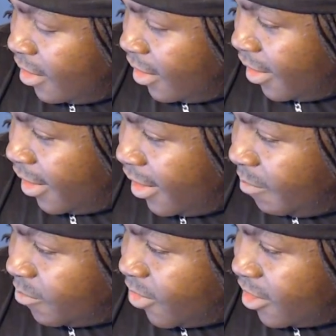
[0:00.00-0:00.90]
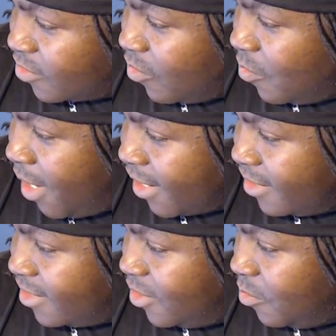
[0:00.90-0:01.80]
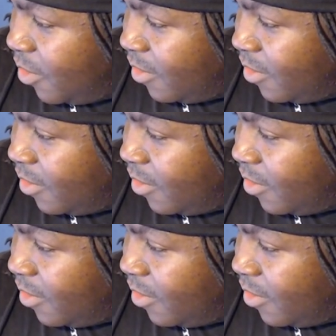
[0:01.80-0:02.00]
Uh, I'm trying to scroll back and see who